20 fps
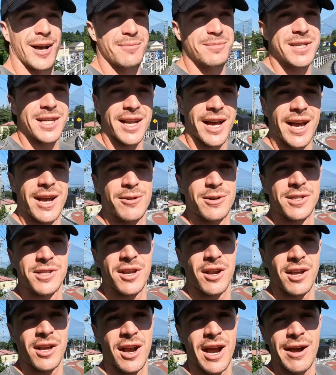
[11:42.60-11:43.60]
um, today we're
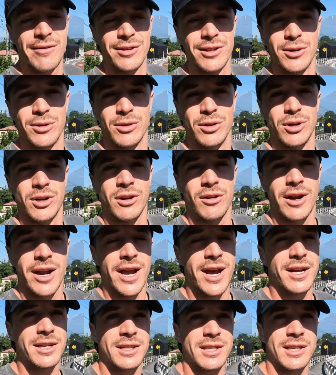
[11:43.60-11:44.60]
just going to go have a little look
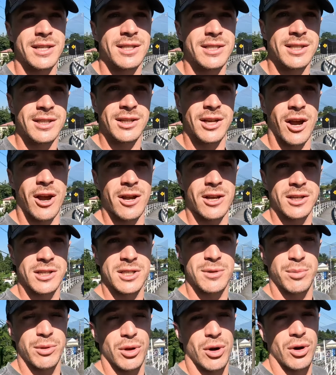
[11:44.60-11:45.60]
around, go
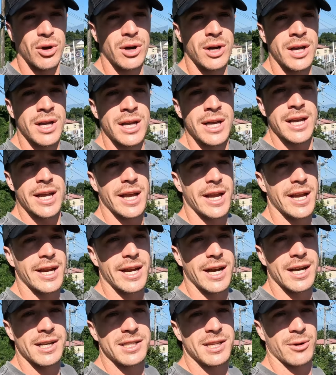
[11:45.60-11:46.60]
explore
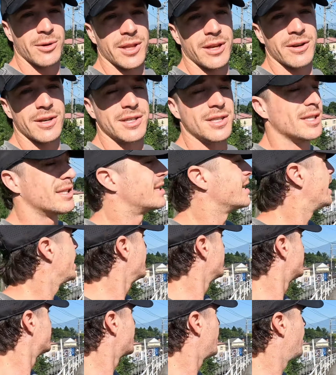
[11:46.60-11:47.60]
and uh, see what there is to
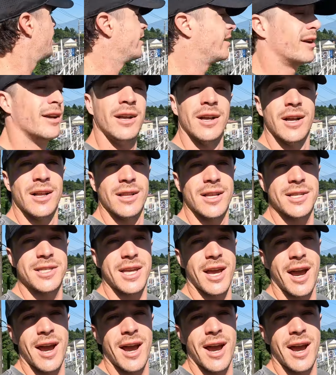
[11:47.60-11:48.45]
see. So let's